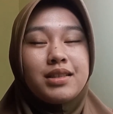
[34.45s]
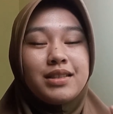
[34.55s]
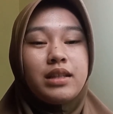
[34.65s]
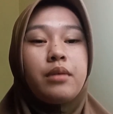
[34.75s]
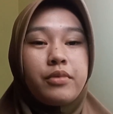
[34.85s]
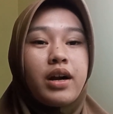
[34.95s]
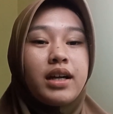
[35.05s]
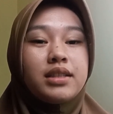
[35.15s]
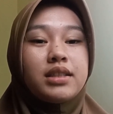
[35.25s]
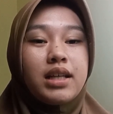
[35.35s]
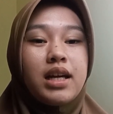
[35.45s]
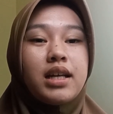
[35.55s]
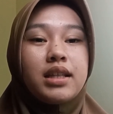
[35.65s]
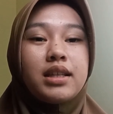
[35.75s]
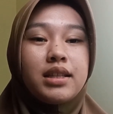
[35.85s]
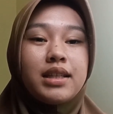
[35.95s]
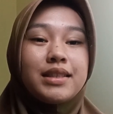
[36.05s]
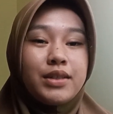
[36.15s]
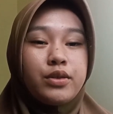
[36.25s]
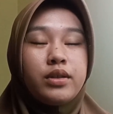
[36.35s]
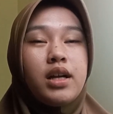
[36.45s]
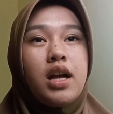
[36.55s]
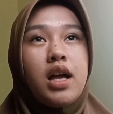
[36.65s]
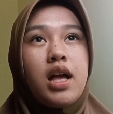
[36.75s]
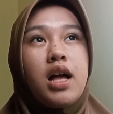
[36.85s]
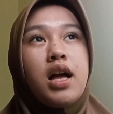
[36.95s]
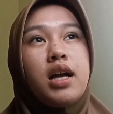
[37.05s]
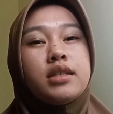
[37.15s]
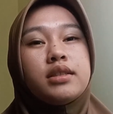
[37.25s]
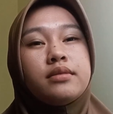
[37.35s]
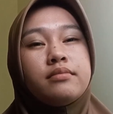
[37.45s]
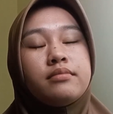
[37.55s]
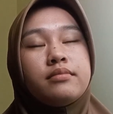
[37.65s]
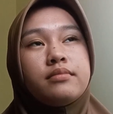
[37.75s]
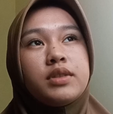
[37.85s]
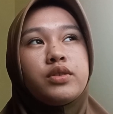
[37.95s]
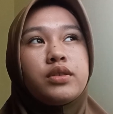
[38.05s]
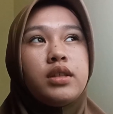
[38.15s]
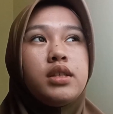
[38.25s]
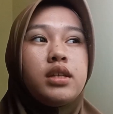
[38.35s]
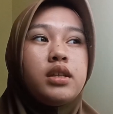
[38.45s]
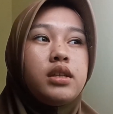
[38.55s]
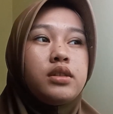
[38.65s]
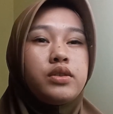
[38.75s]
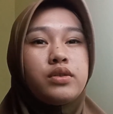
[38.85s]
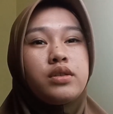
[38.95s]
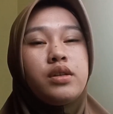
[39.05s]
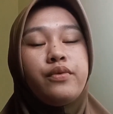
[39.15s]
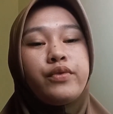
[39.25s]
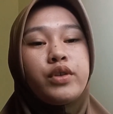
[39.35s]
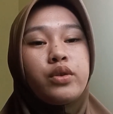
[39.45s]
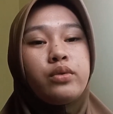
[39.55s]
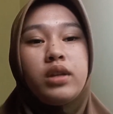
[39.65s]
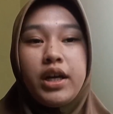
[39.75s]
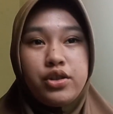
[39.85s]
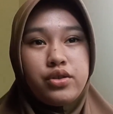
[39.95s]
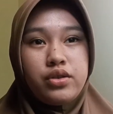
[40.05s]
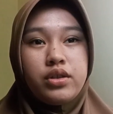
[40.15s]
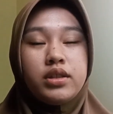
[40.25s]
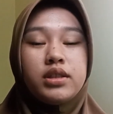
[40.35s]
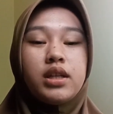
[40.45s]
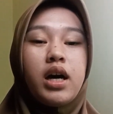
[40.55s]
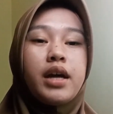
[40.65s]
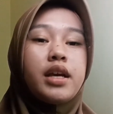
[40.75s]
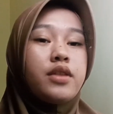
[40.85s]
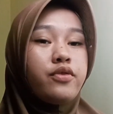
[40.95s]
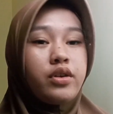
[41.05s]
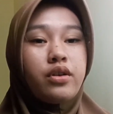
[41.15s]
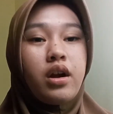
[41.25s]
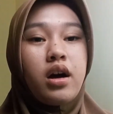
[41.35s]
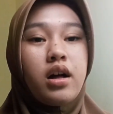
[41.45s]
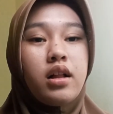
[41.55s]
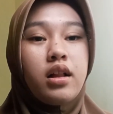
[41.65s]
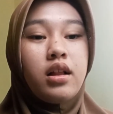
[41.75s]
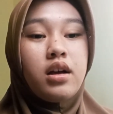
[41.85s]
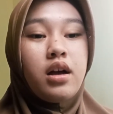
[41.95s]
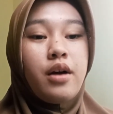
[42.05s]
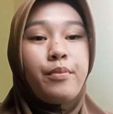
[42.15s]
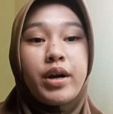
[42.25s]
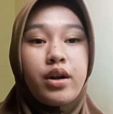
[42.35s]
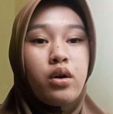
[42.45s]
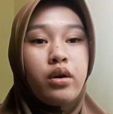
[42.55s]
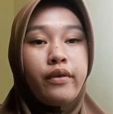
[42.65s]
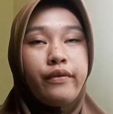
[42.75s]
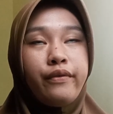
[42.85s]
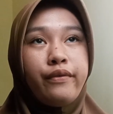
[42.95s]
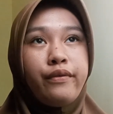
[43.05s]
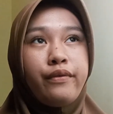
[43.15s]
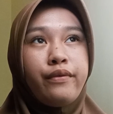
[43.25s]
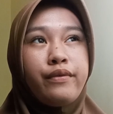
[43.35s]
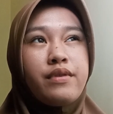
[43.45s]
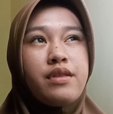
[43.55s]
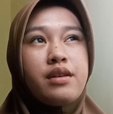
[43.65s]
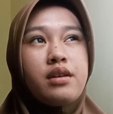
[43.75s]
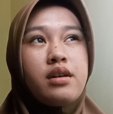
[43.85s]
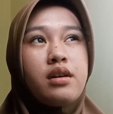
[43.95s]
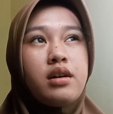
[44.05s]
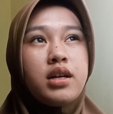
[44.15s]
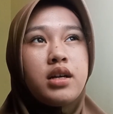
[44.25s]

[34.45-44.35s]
summarize, and let's go. And student view lectures an integral part of the